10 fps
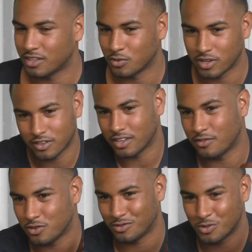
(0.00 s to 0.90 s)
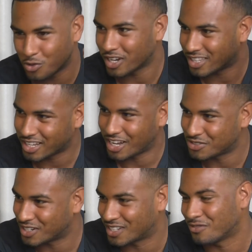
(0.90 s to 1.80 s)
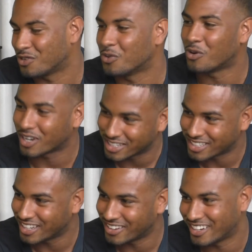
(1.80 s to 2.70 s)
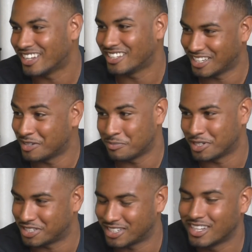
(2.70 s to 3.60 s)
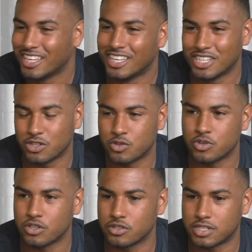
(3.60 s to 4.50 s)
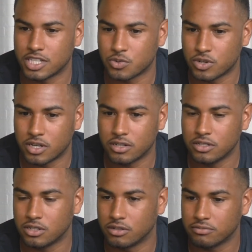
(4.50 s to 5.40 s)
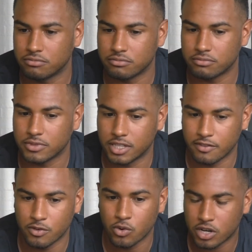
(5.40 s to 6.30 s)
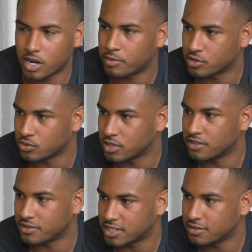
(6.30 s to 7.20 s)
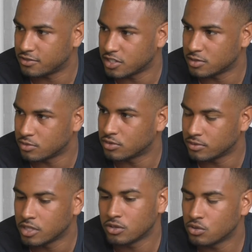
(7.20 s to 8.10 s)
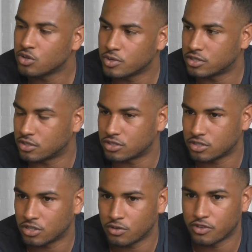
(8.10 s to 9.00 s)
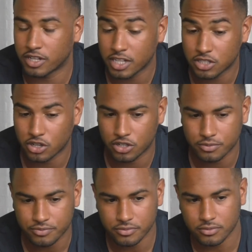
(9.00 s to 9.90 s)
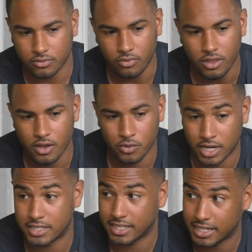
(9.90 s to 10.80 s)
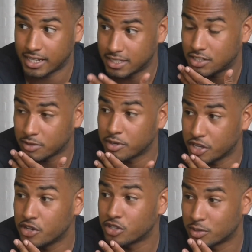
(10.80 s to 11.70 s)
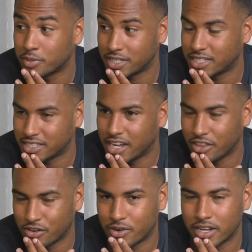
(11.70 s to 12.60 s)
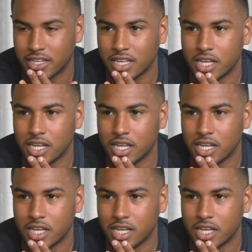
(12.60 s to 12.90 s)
You won't get the contract if you don't walk in there and pitch it. So it's one of those things where, you know, if you want an opportunity, if it seems feasible, do your research. So for Kickstarter, when I said it took me a year to put that together, right?